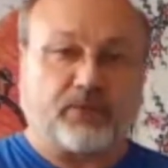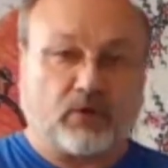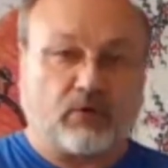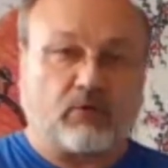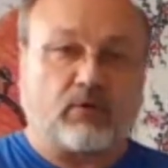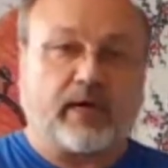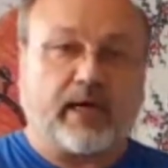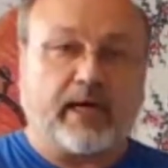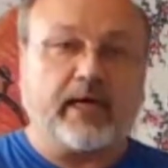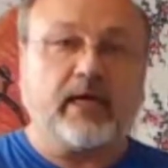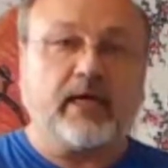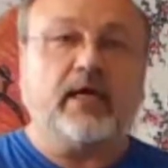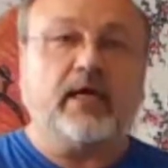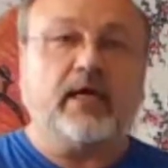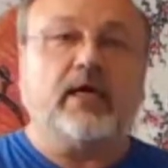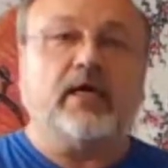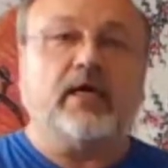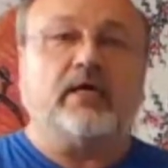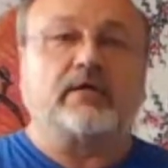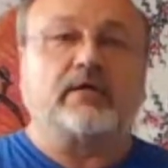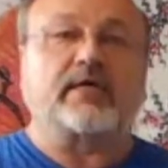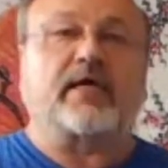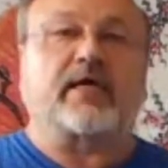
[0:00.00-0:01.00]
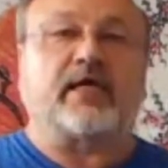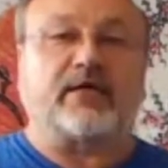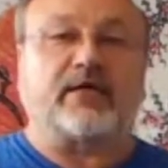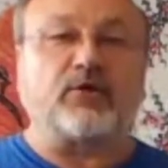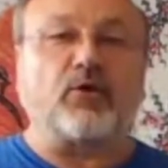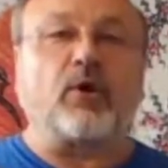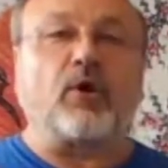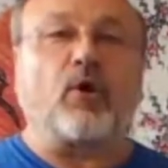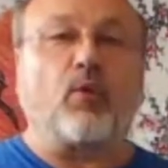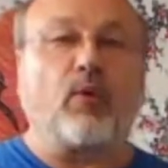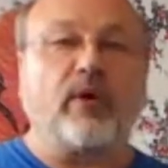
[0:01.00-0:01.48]
Okay. It's kind of like doing
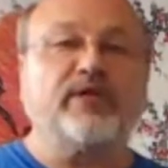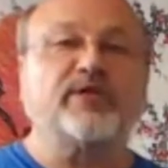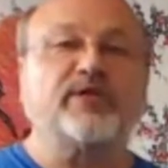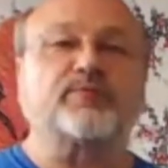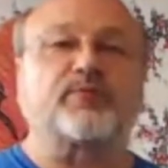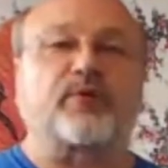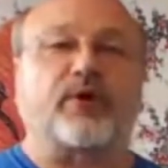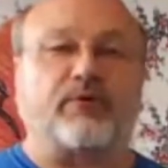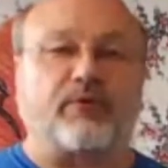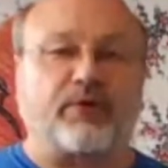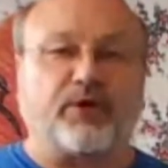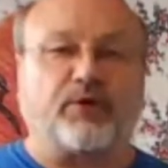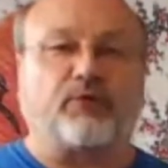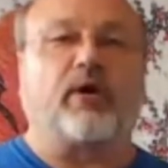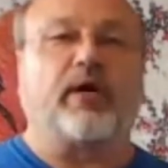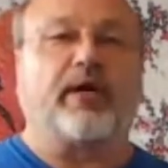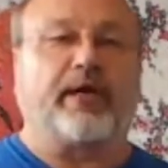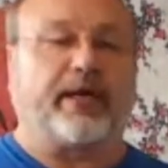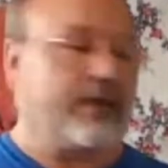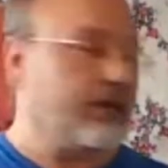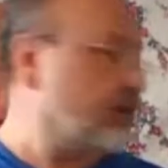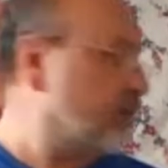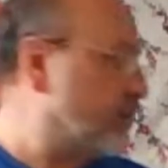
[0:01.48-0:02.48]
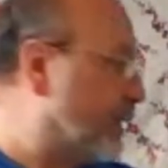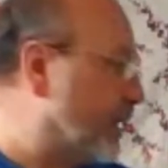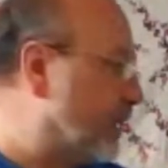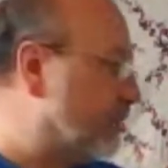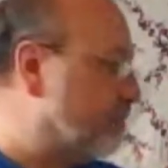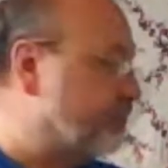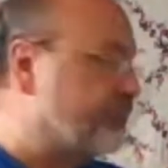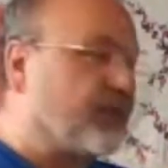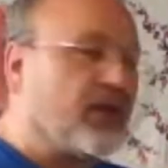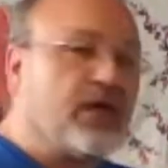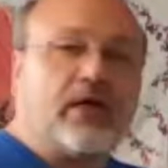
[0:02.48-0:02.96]
a wind sprint when you're running,
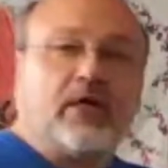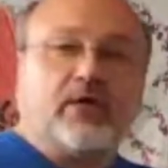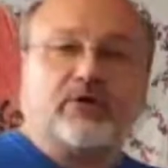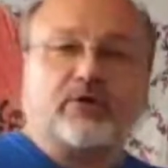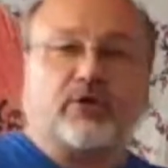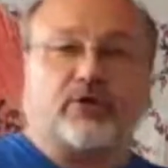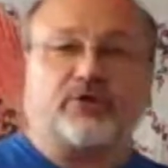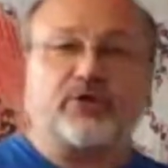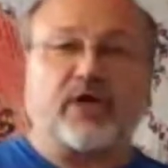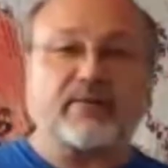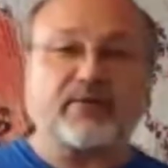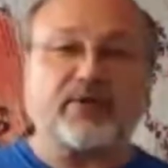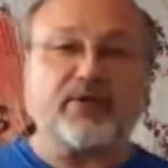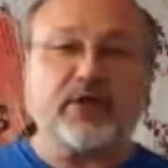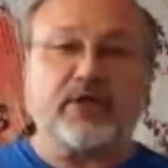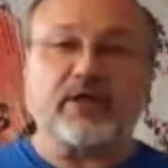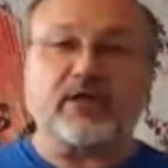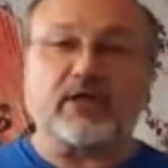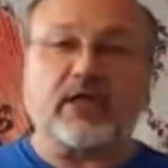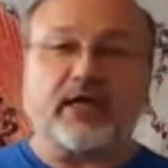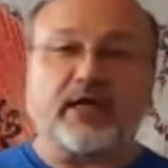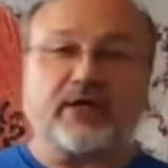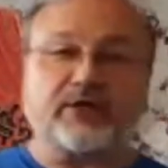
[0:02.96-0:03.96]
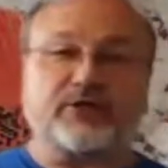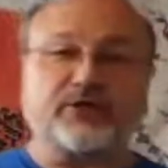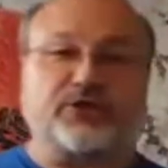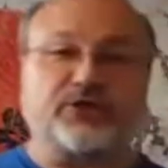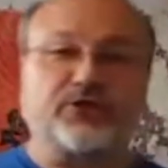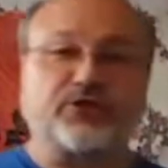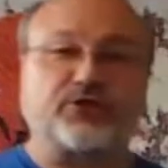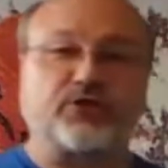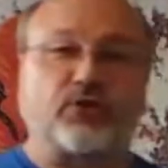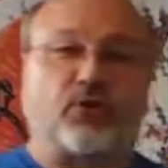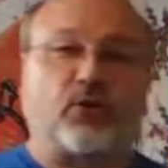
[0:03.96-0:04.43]
right? So it drops into the
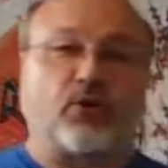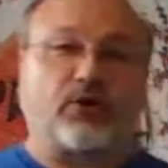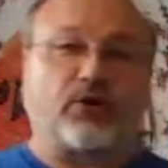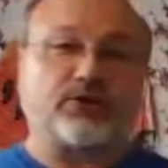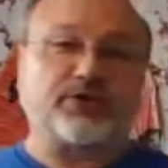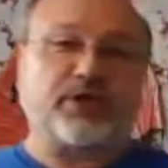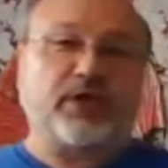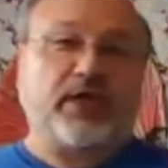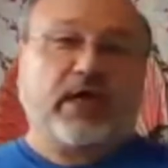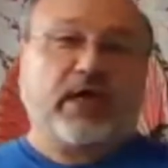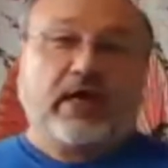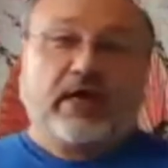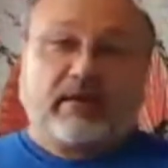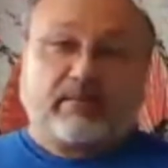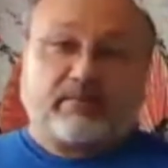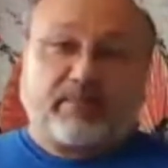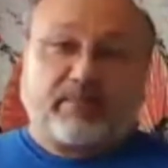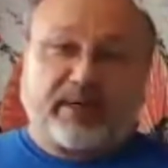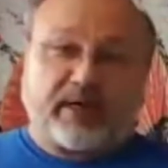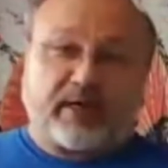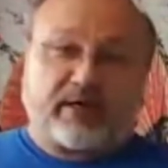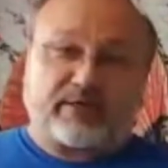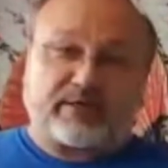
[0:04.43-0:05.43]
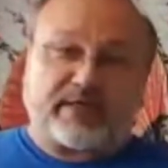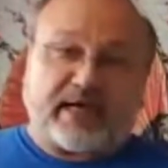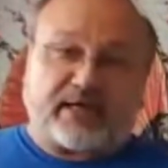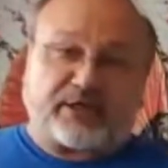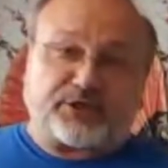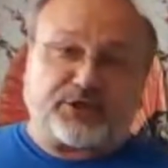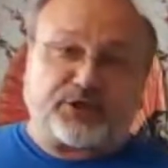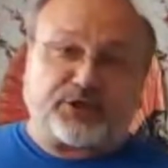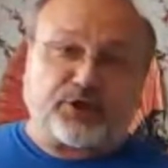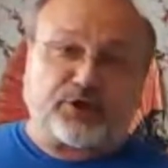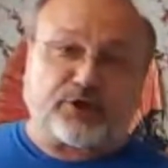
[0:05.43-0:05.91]
glycogen stores because
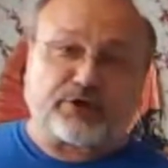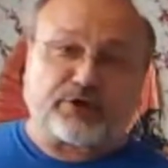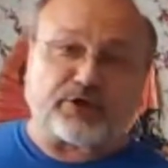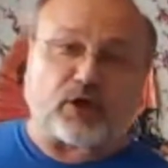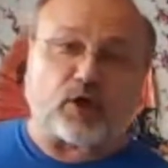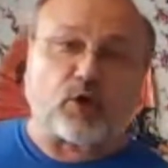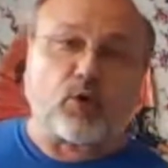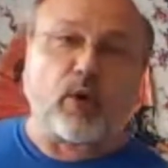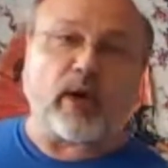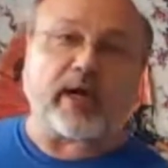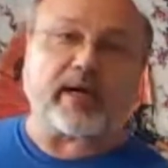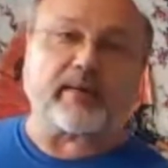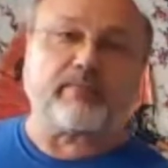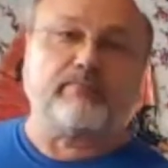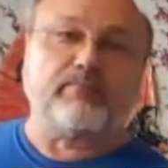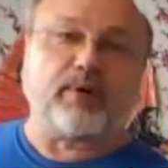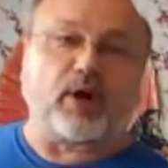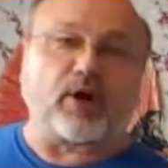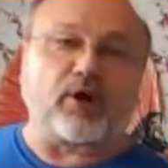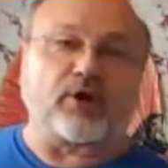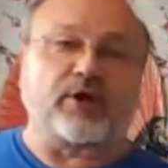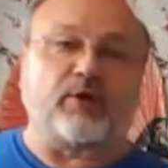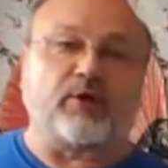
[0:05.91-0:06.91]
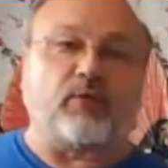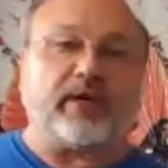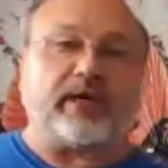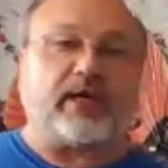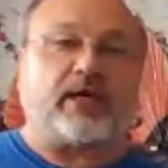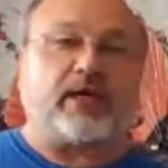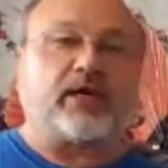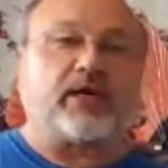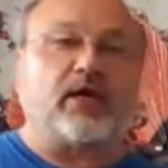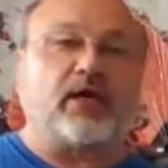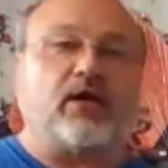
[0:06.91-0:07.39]
that sugar is a quick burn and we
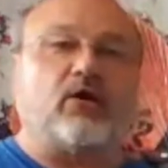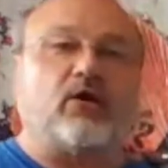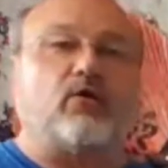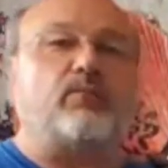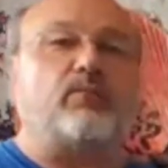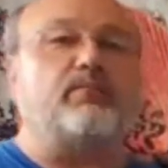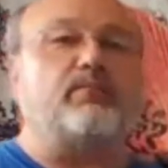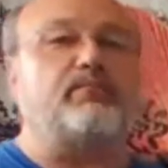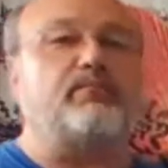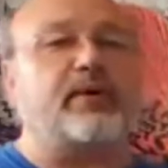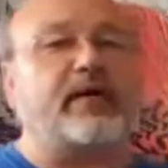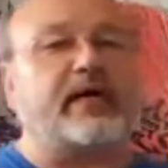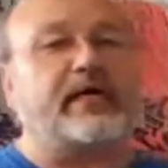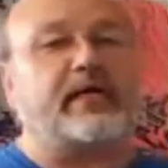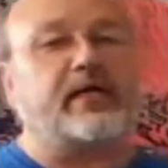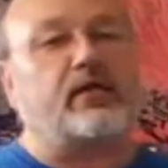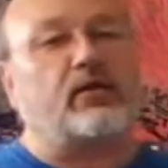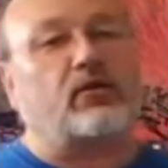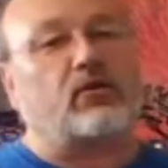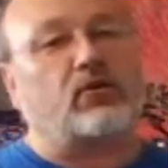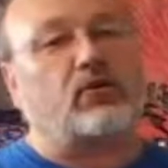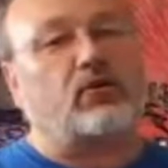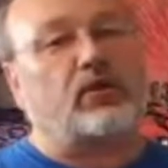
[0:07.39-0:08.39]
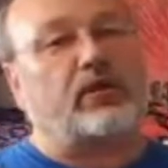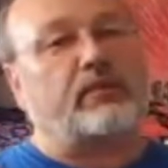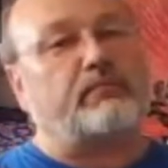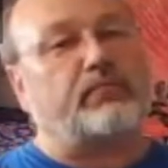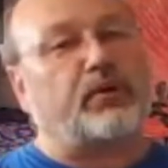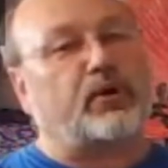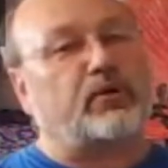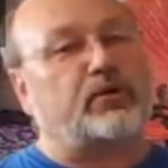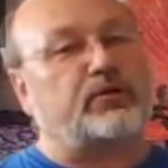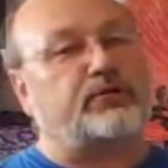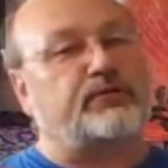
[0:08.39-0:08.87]
can go, but it only
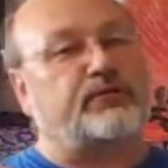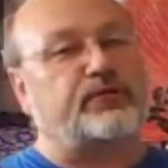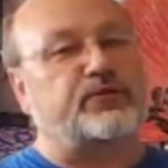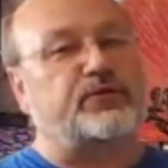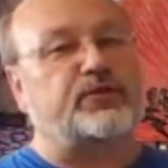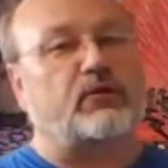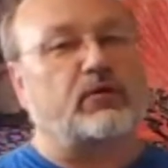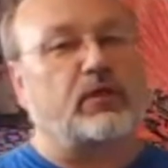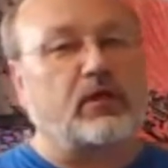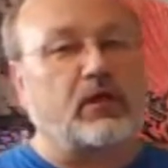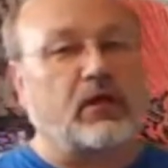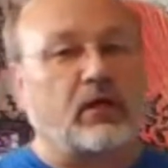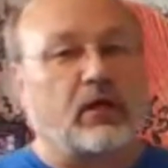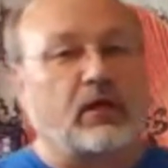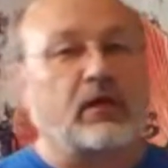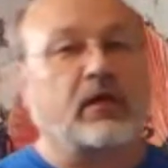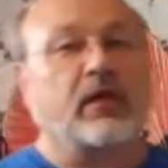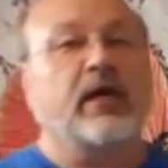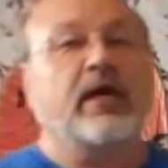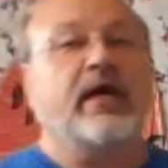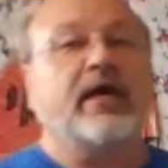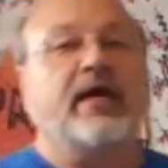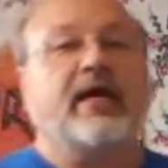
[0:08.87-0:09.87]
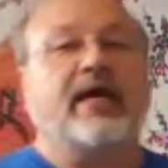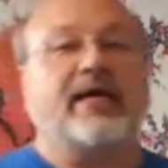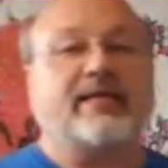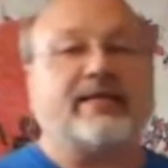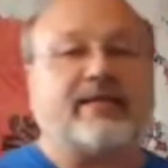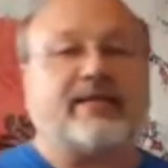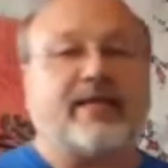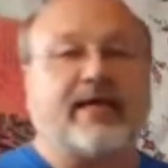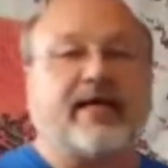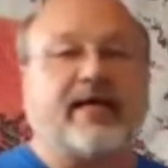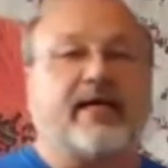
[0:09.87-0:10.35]
burns for so long.
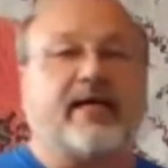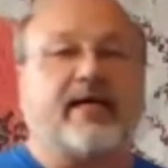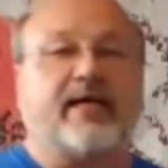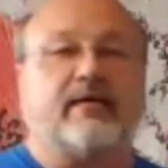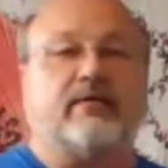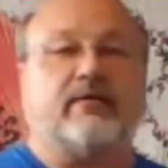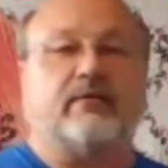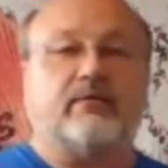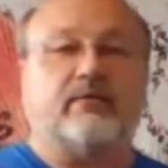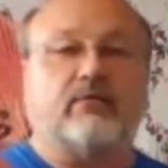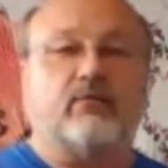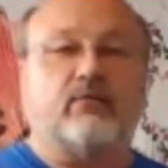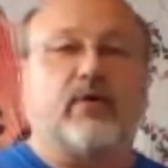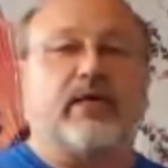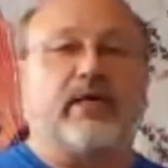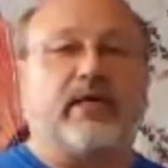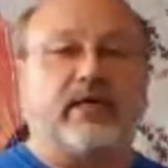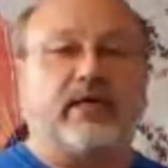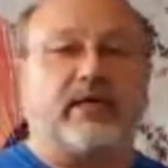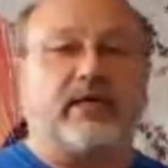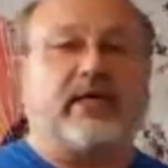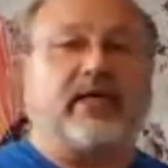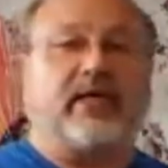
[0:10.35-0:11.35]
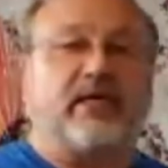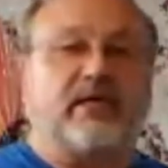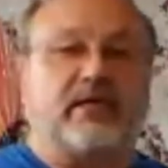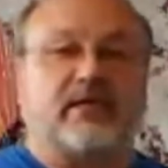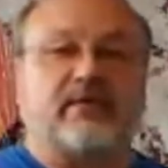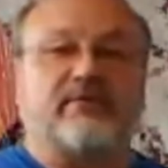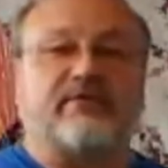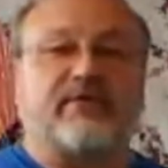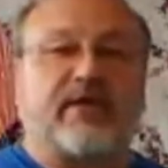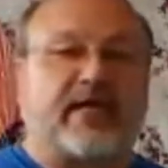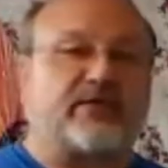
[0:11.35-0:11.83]
And then we need to get into the
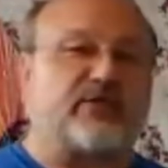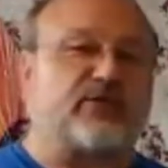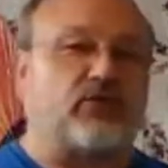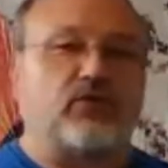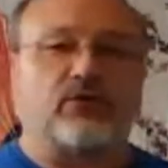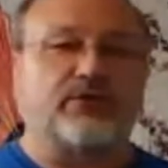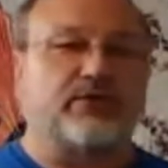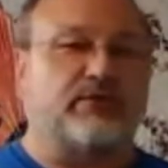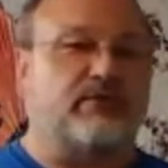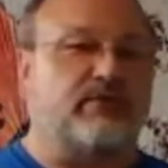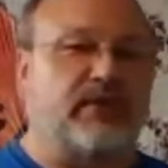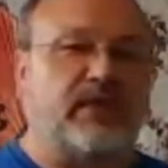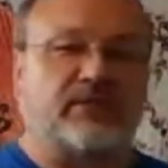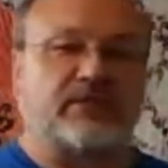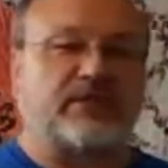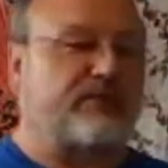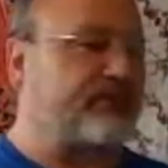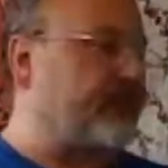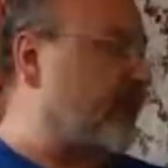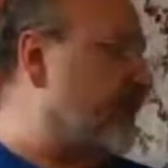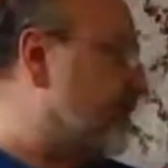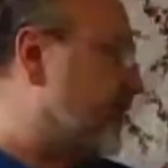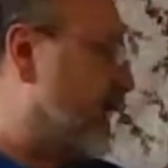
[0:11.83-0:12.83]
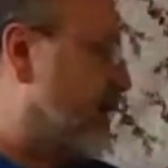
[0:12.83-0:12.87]
fat stores and stuff like